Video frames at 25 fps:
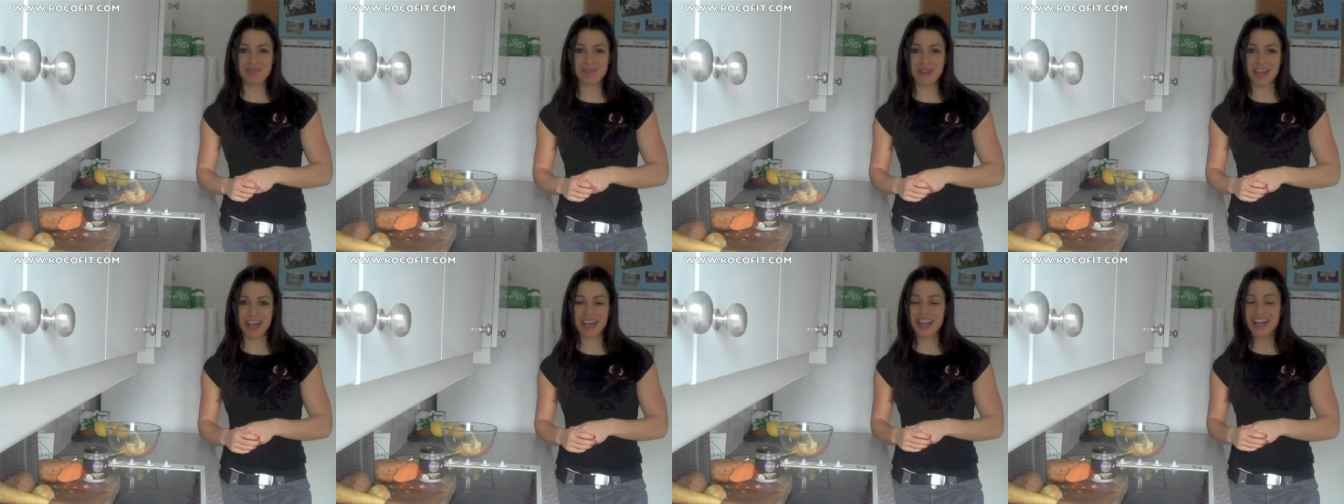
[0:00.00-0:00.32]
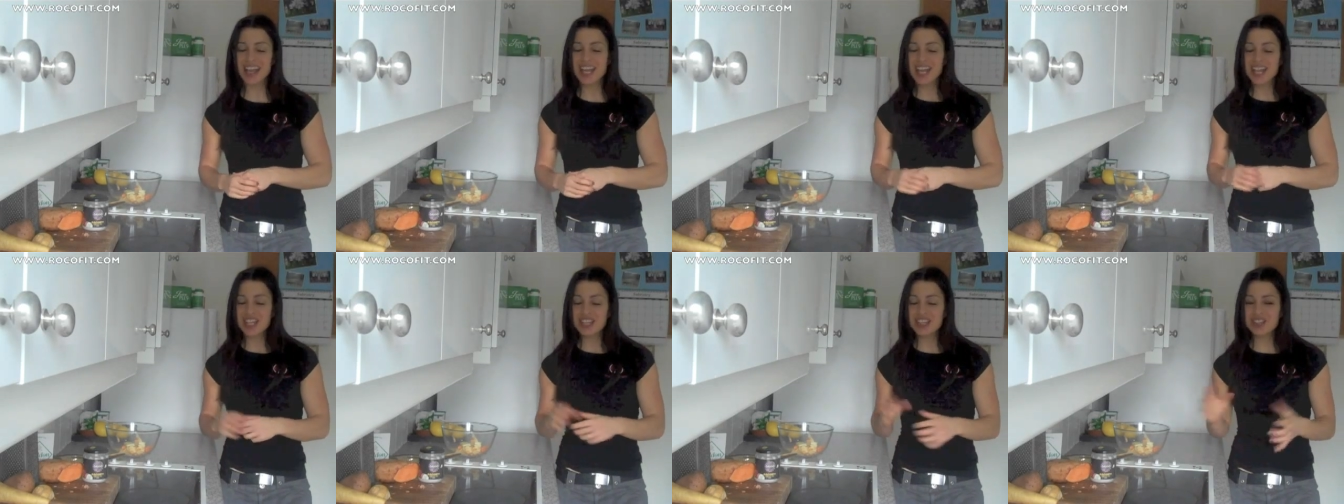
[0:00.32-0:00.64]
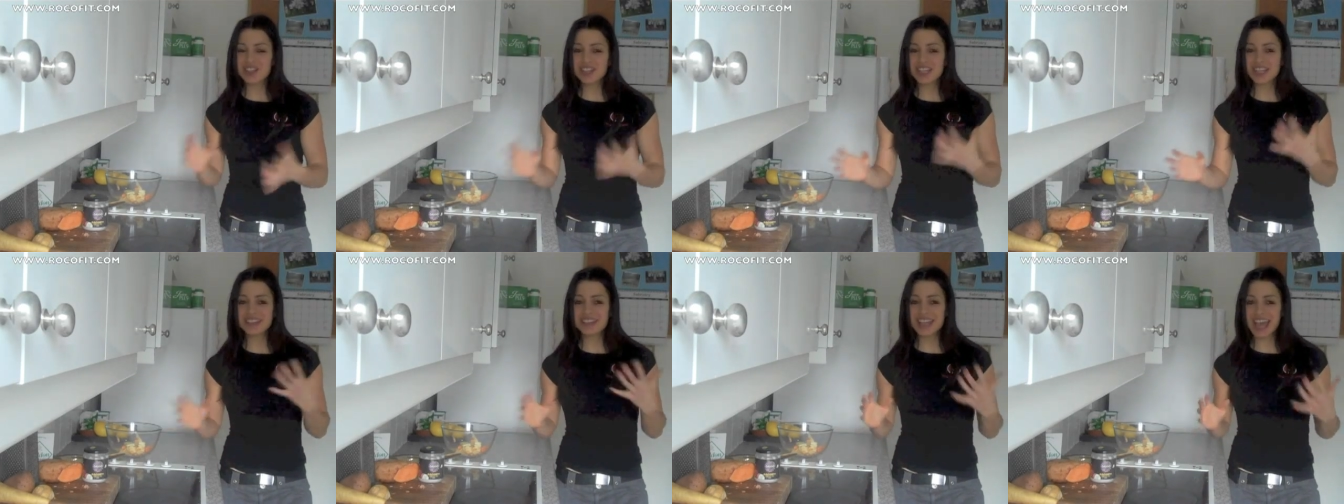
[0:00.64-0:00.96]
But
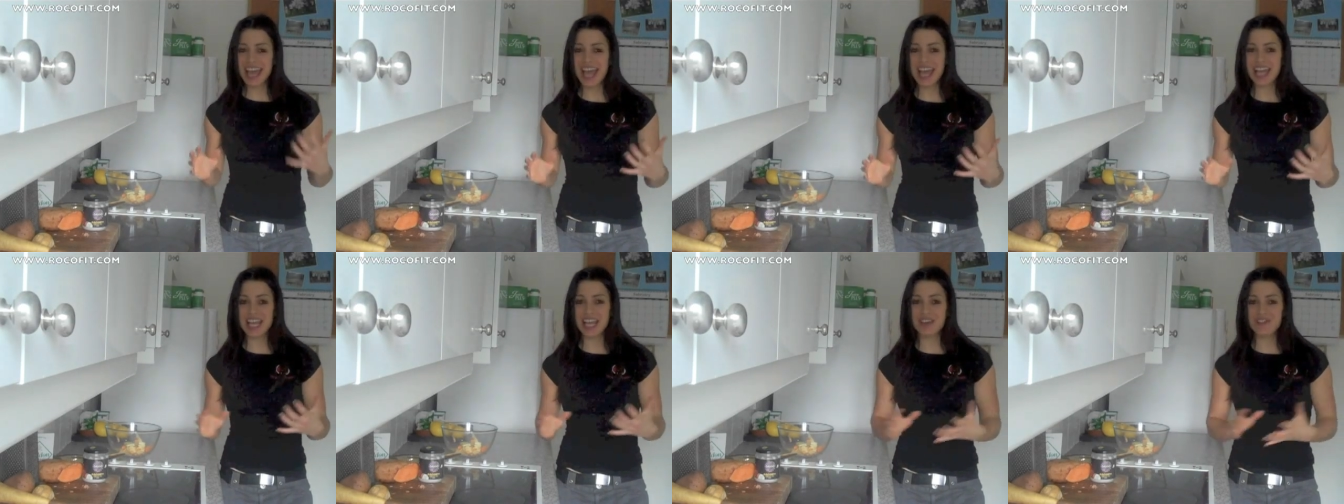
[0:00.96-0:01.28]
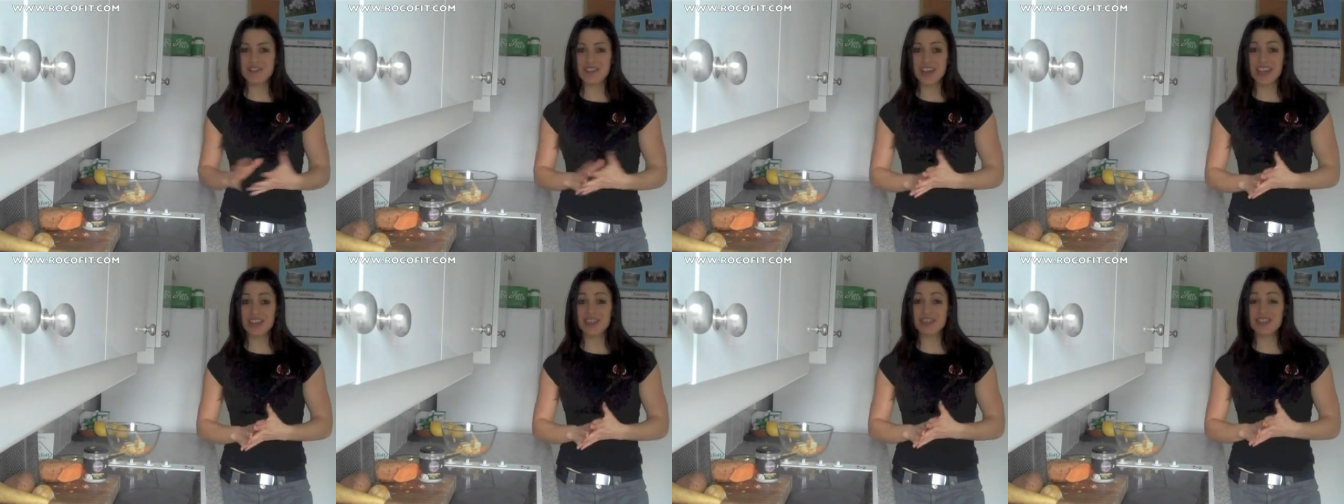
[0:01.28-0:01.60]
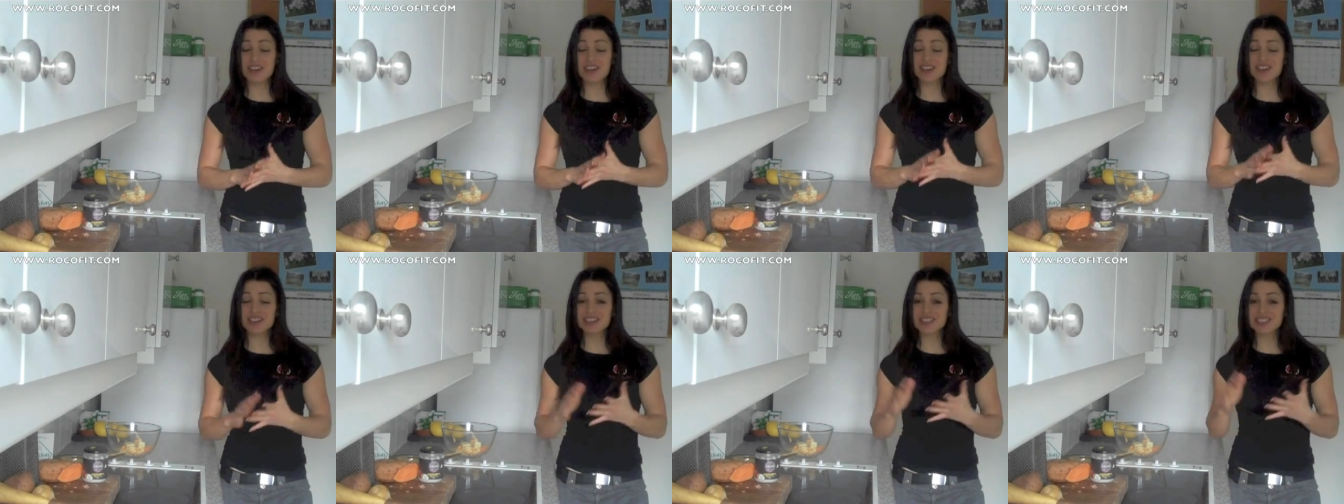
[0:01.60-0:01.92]
you'll get the hang of it.
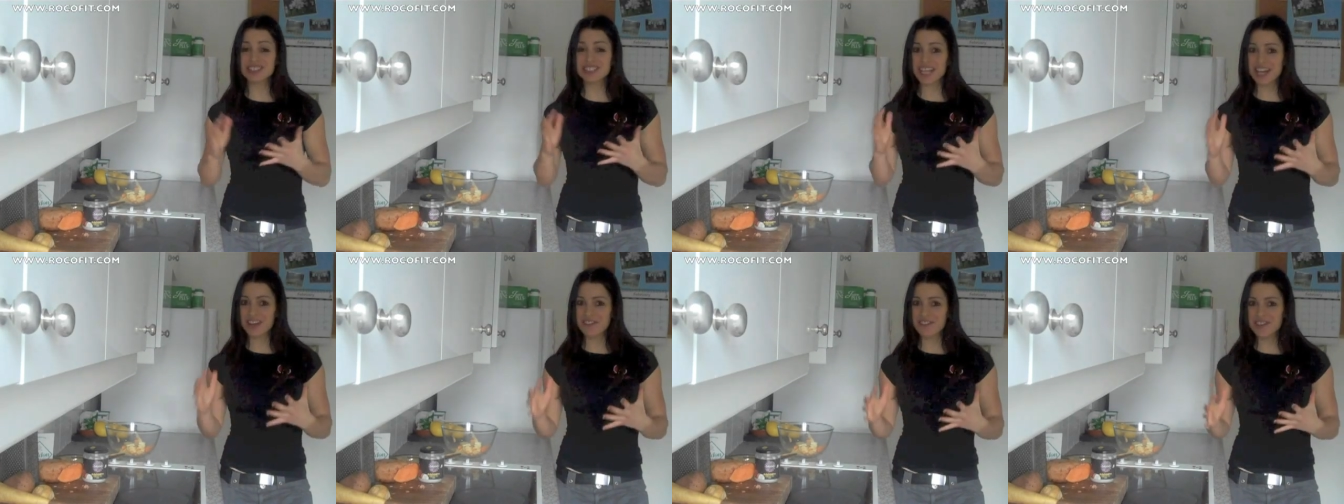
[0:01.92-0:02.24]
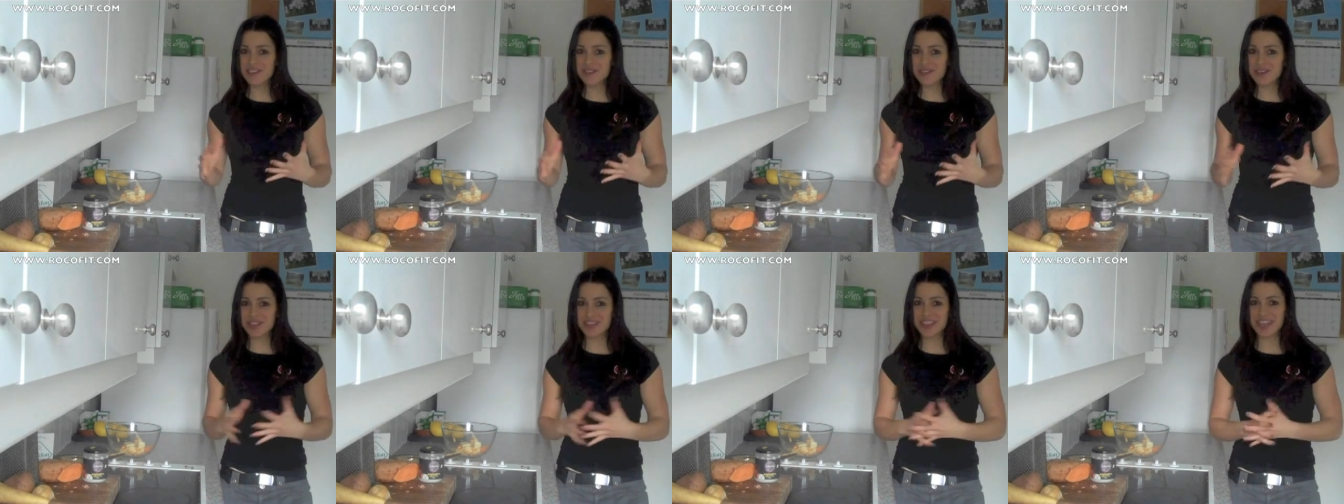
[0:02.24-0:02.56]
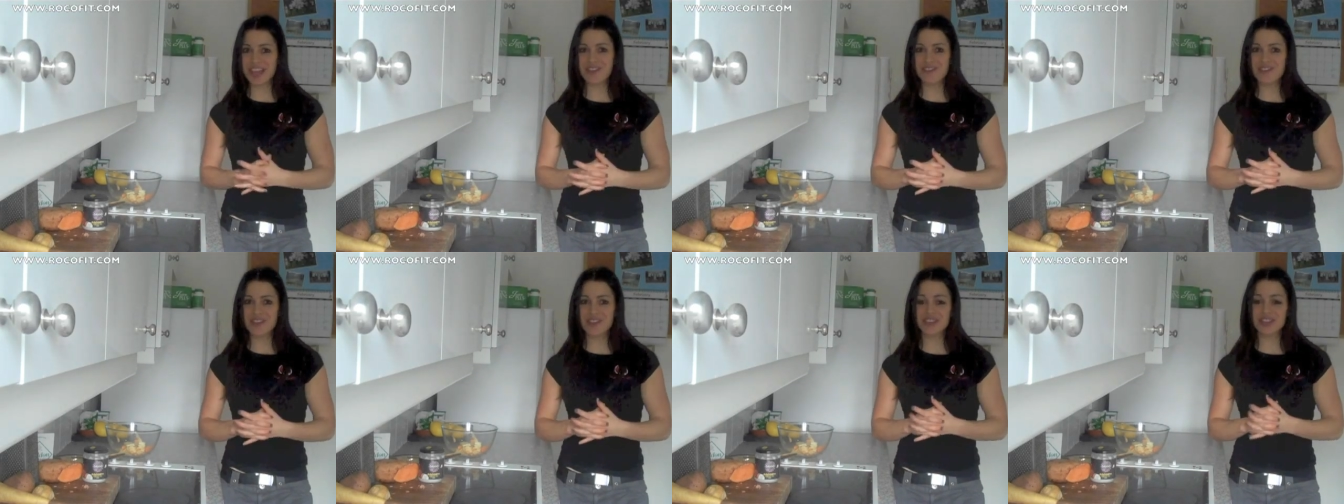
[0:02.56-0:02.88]
They're definitely worth the
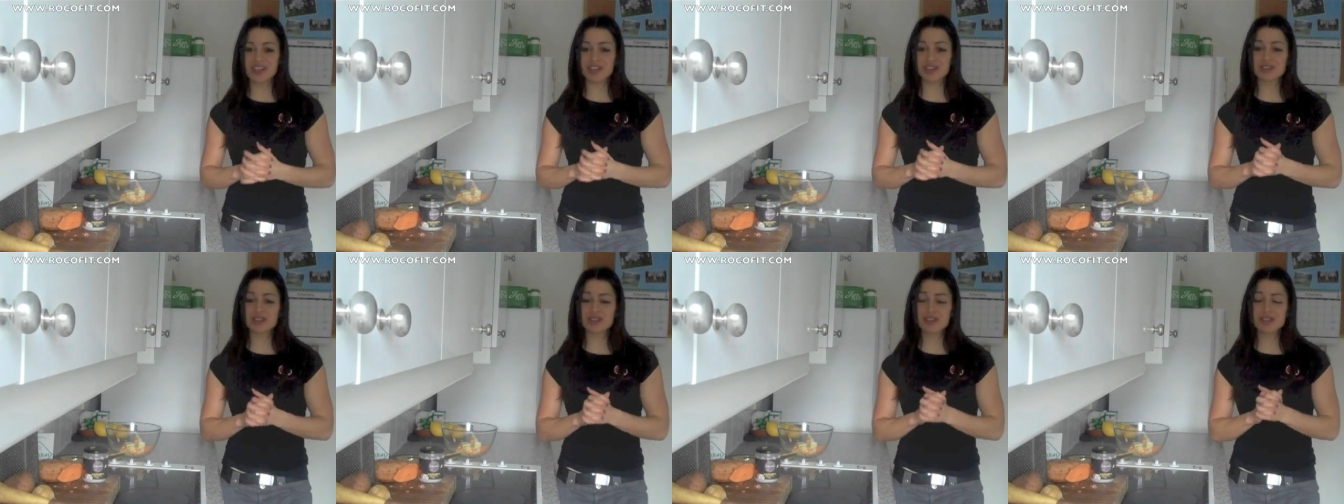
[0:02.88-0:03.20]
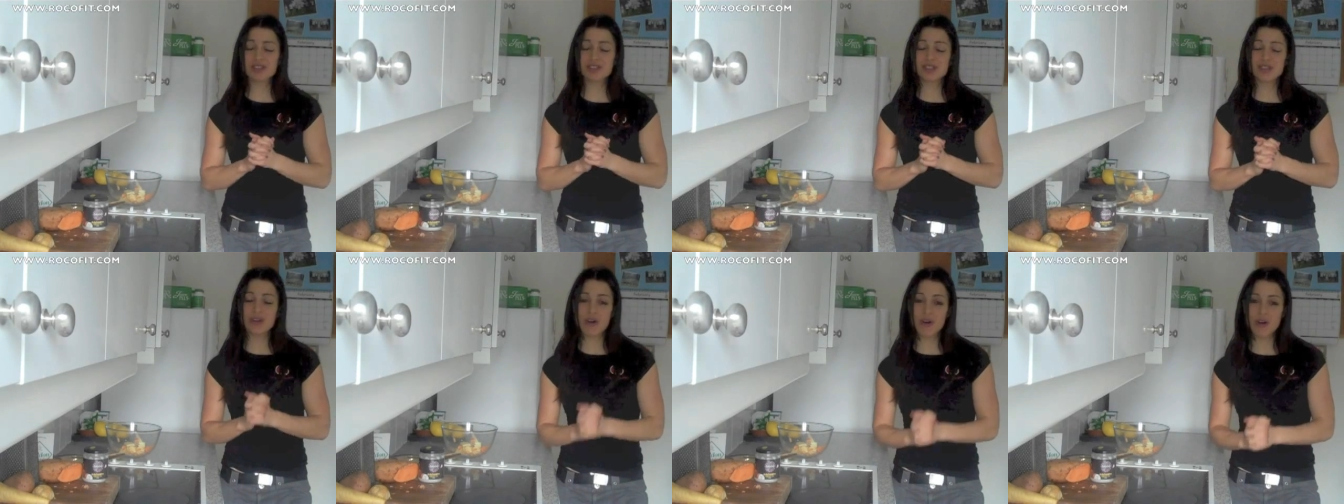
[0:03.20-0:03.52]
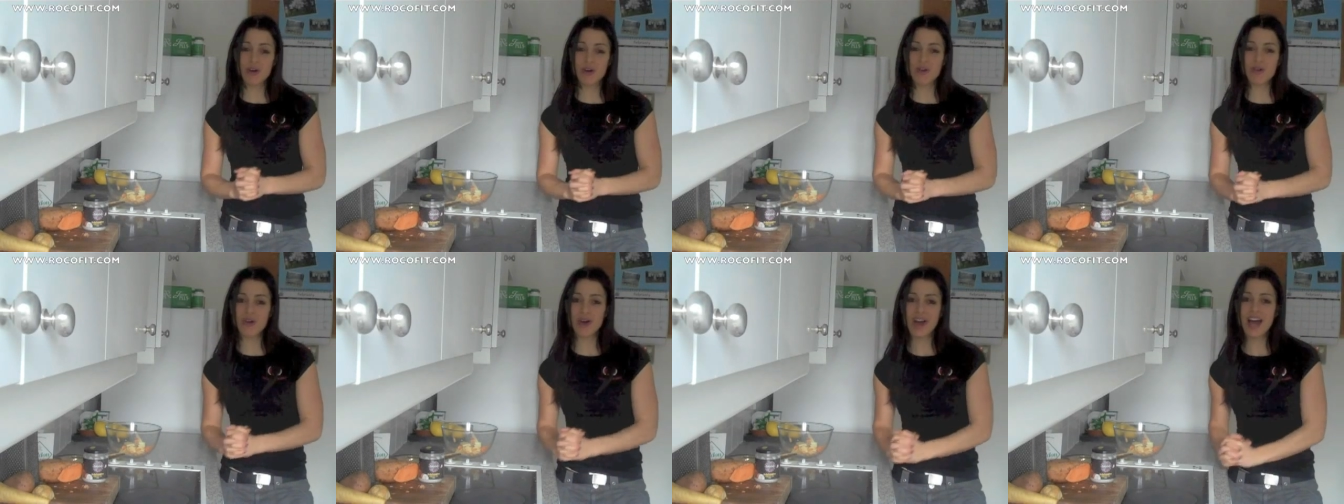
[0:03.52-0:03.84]
effort. They're
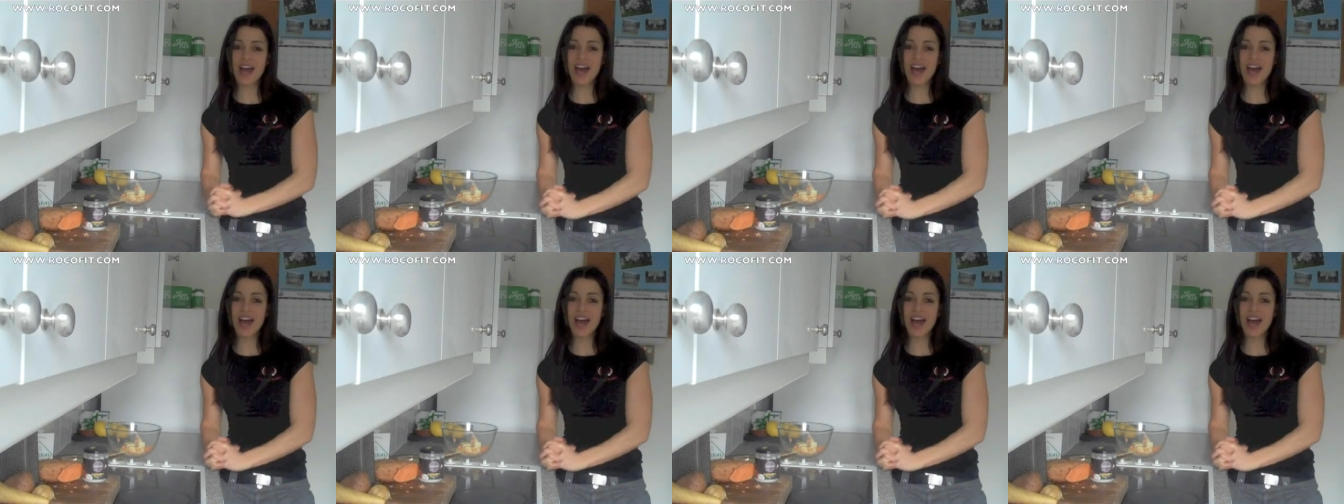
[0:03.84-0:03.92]
so